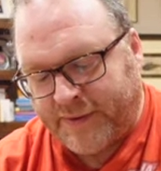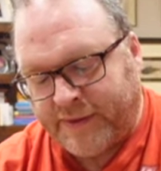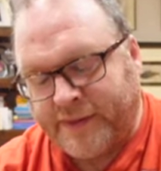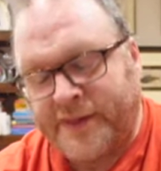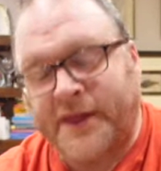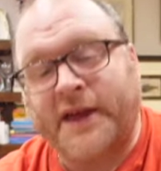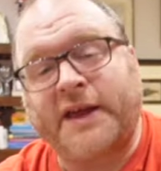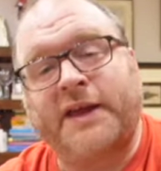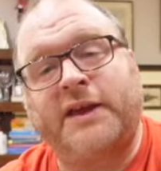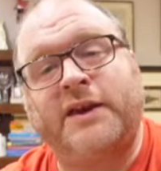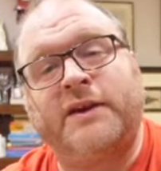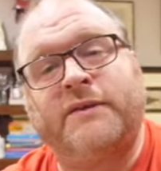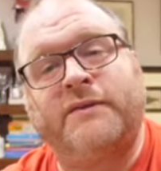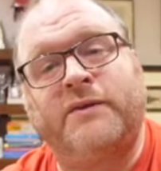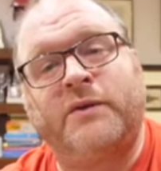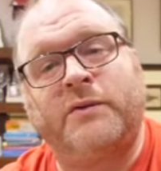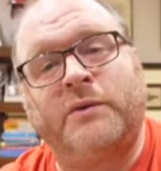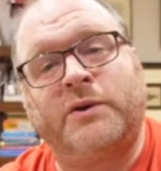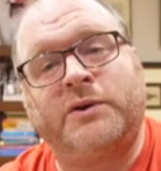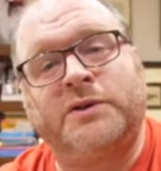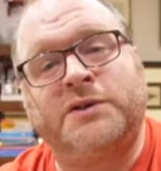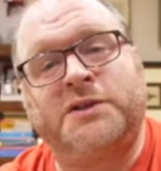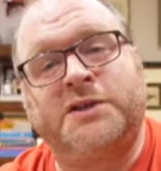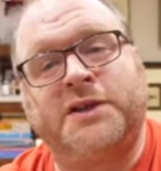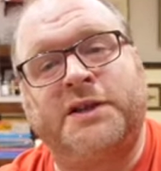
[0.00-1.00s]
Thank you for
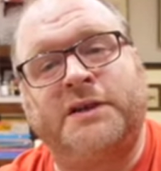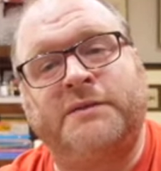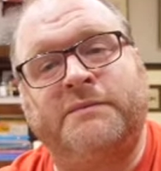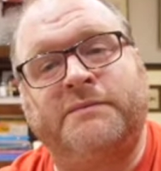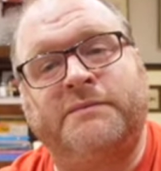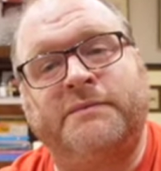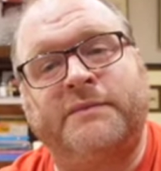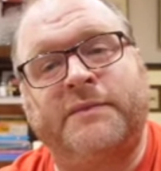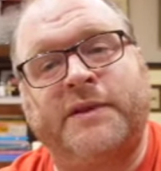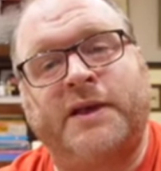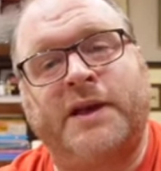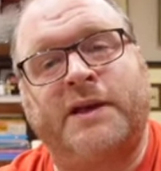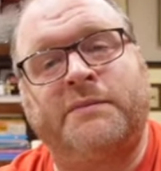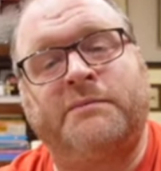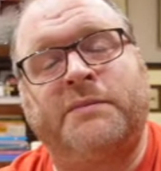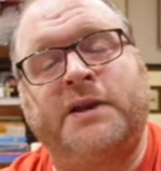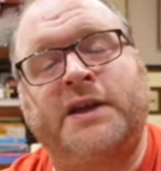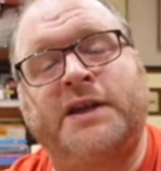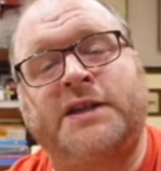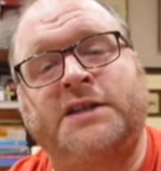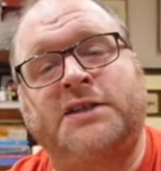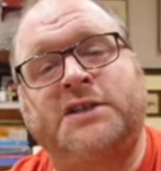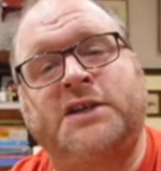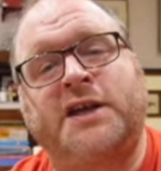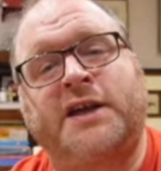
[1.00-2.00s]
watching, and
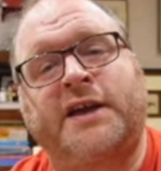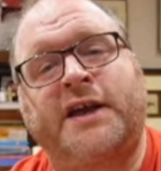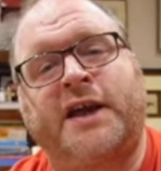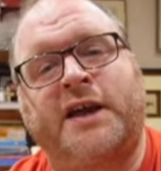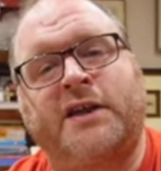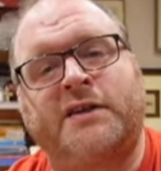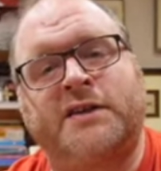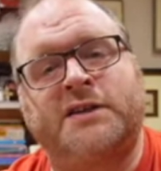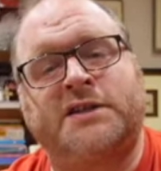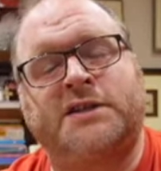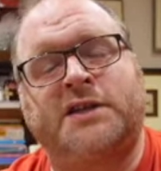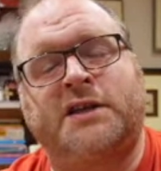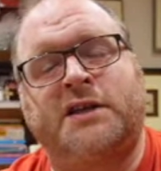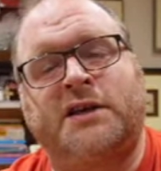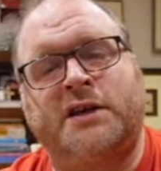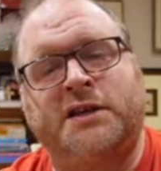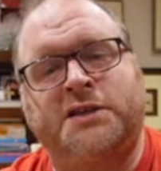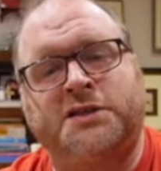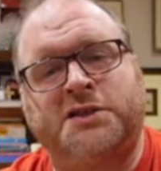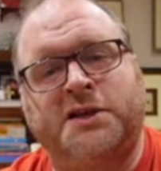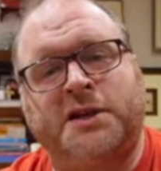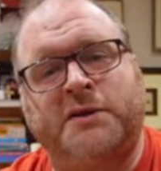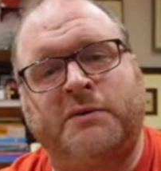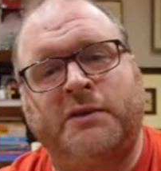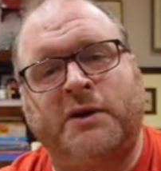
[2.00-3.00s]
please check out the
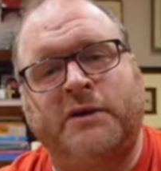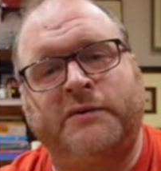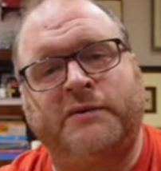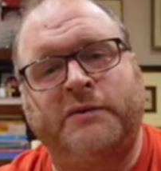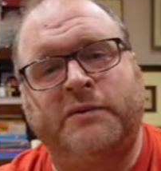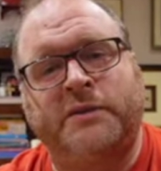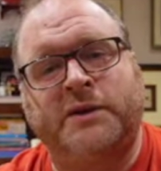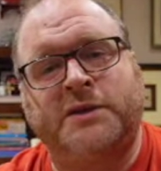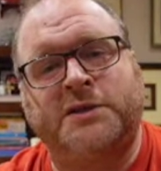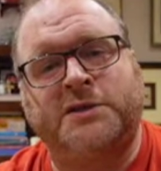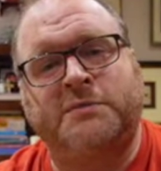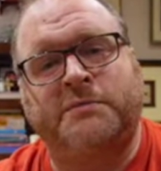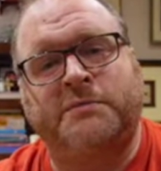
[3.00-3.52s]
slideshow afterwards.